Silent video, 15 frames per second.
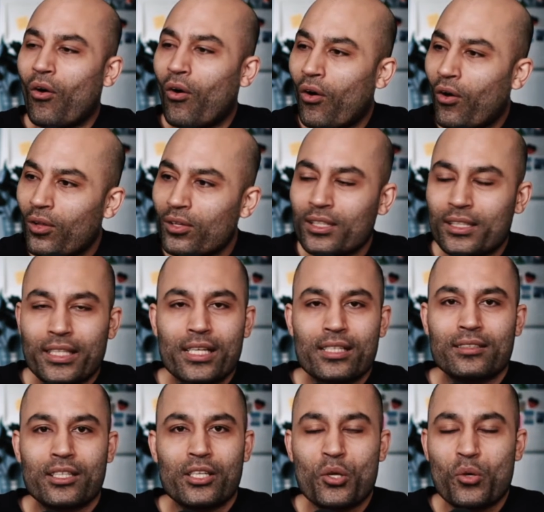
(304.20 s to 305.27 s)
all the
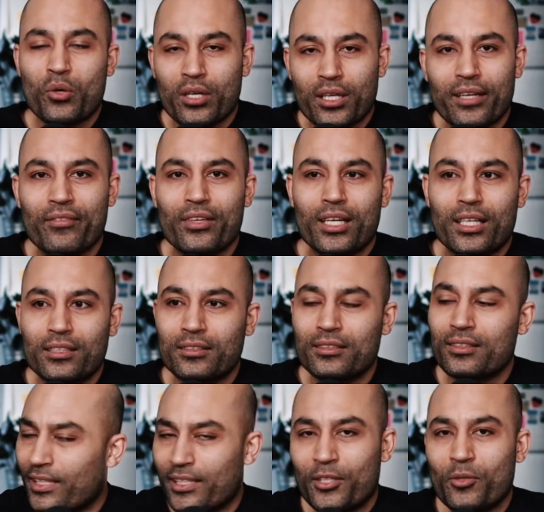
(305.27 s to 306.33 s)
things that you could have done.
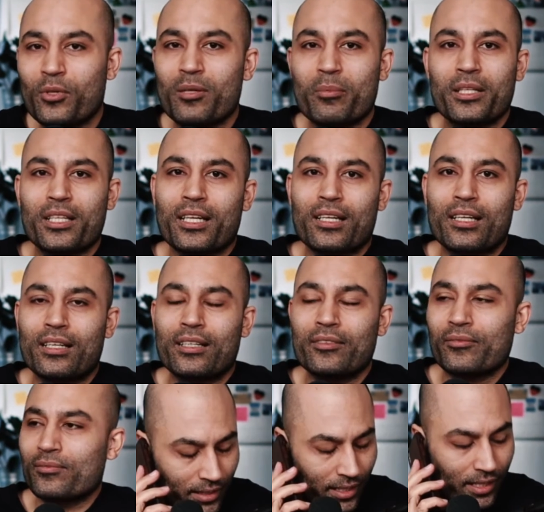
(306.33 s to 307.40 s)
I don't want to be that guy.
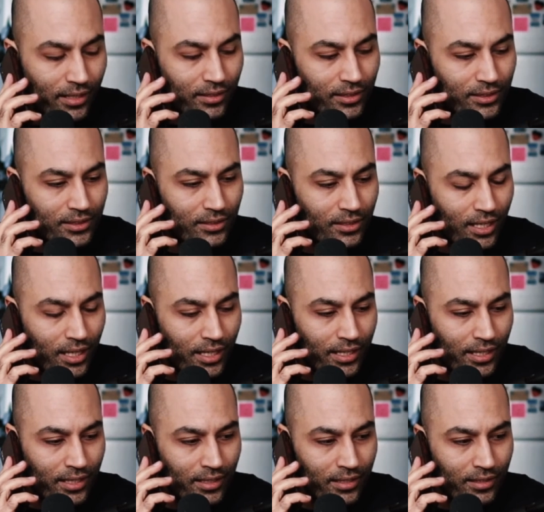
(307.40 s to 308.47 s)
Hey, listen,
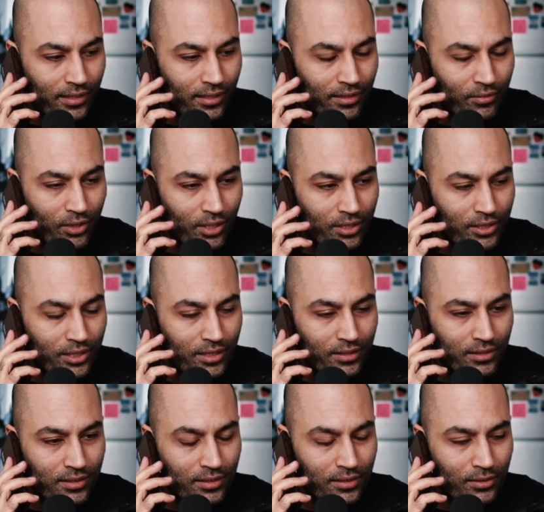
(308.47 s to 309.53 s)
I never got a
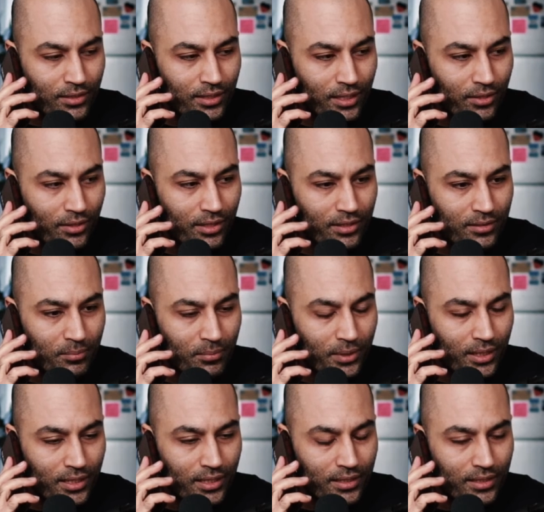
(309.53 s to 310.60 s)
chance to tell you this,
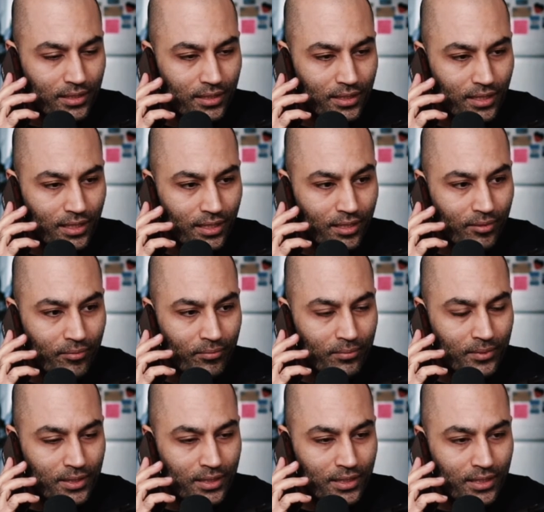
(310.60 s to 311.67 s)
but I
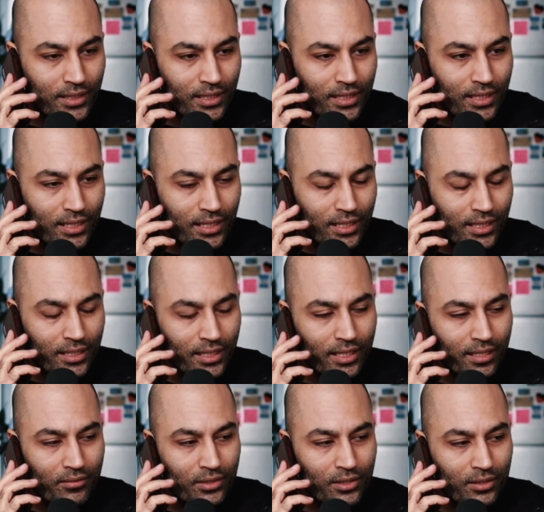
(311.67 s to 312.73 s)
think I
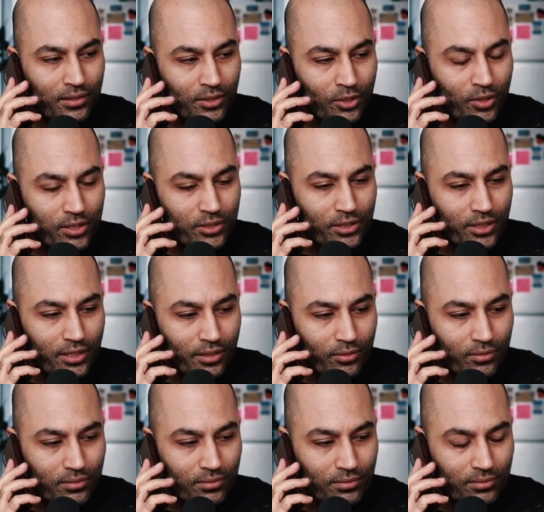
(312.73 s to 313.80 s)
have a crush on you.
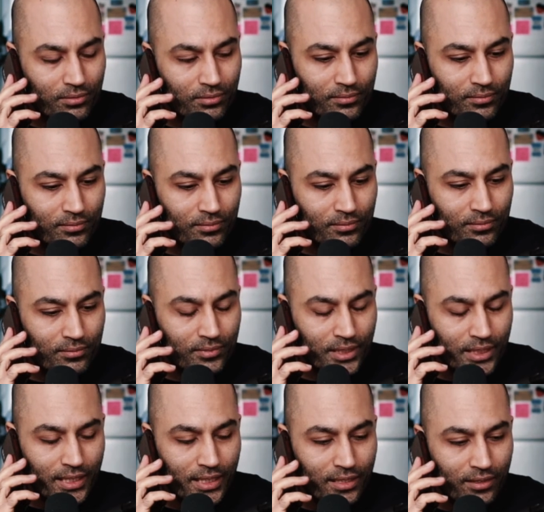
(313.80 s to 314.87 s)

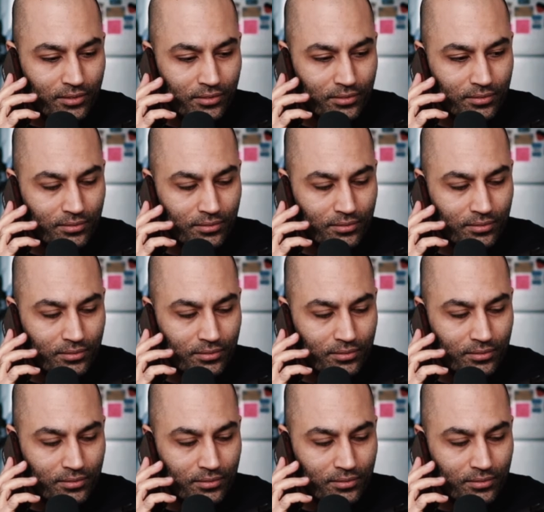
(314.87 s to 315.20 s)
Yeah.